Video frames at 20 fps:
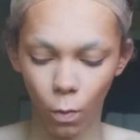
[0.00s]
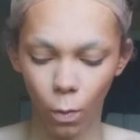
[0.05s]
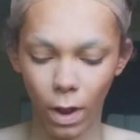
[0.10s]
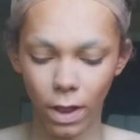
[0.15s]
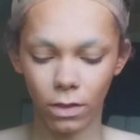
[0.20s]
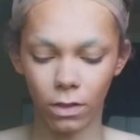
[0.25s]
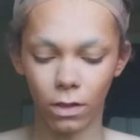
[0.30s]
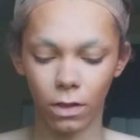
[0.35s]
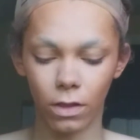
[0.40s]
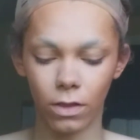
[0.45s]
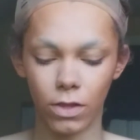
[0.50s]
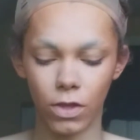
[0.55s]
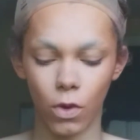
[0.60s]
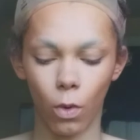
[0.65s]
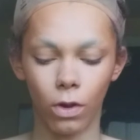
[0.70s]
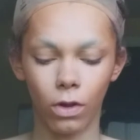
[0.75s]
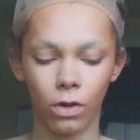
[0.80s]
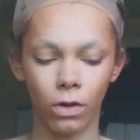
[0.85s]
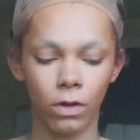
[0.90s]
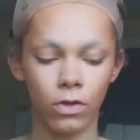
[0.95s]
When
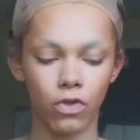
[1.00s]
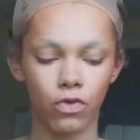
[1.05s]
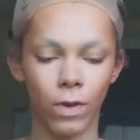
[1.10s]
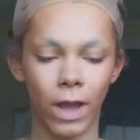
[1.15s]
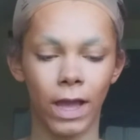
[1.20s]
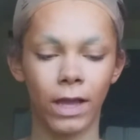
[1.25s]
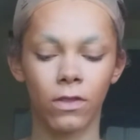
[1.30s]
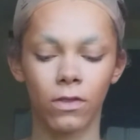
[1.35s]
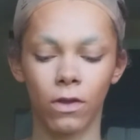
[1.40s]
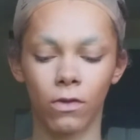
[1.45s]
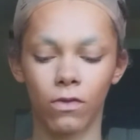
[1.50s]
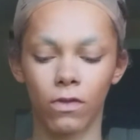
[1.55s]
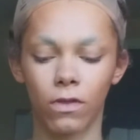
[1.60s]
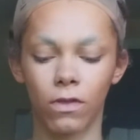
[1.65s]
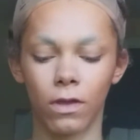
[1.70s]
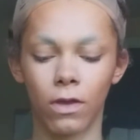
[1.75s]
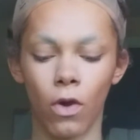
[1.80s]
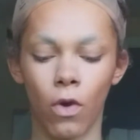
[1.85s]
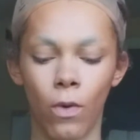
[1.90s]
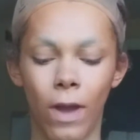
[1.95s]
your drag
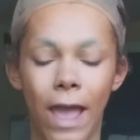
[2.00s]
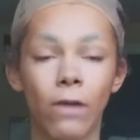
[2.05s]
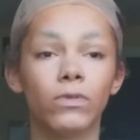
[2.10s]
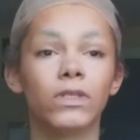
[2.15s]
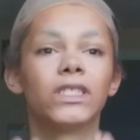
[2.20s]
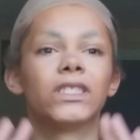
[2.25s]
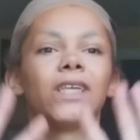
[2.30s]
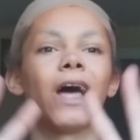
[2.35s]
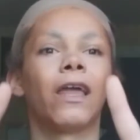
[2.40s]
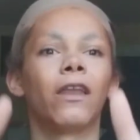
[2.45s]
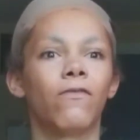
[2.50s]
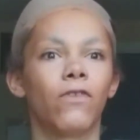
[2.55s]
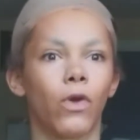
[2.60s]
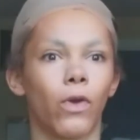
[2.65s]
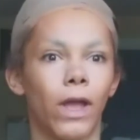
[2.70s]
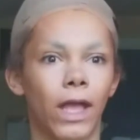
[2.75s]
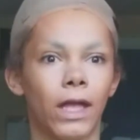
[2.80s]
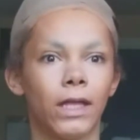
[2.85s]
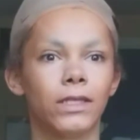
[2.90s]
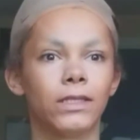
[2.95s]
starts to go outside
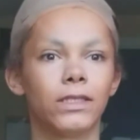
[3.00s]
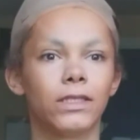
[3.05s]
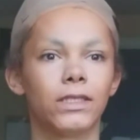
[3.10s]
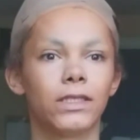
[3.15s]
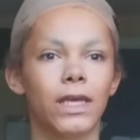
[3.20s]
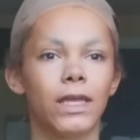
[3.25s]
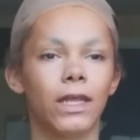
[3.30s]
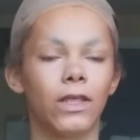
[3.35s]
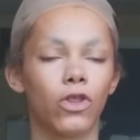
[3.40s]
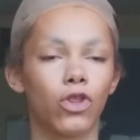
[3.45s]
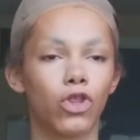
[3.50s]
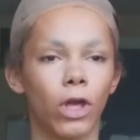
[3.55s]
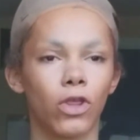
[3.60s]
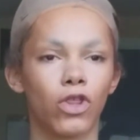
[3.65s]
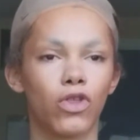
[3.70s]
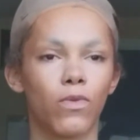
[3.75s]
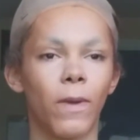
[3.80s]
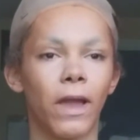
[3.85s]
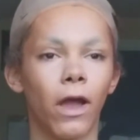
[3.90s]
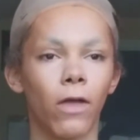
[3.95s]
of your hands and is
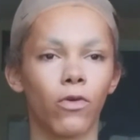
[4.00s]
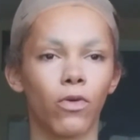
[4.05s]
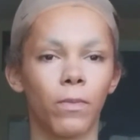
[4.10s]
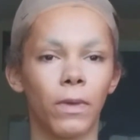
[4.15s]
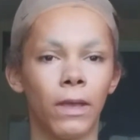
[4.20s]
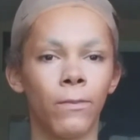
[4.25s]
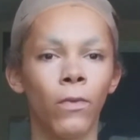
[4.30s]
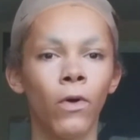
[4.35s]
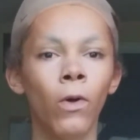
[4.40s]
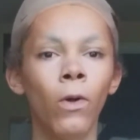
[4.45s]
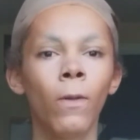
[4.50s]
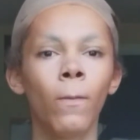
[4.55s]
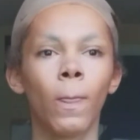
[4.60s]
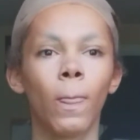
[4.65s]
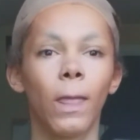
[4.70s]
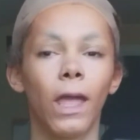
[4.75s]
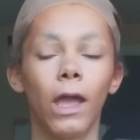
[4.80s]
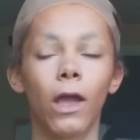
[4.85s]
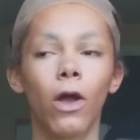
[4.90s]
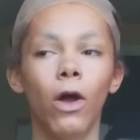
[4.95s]
judged by other people,
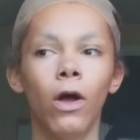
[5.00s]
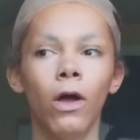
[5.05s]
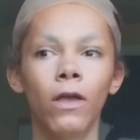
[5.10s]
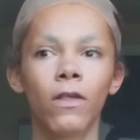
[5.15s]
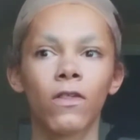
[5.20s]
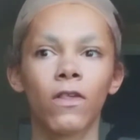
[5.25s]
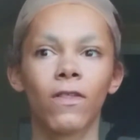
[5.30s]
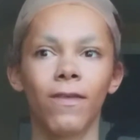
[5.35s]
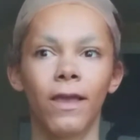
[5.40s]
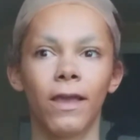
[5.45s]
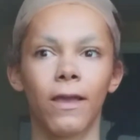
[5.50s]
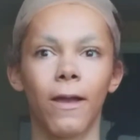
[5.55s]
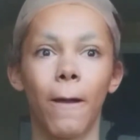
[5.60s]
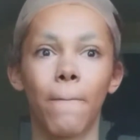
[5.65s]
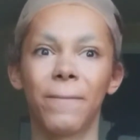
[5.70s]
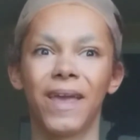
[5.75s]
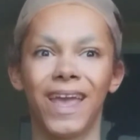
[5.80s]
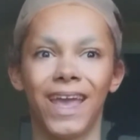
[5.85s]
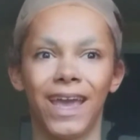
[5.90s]
it causes, like, a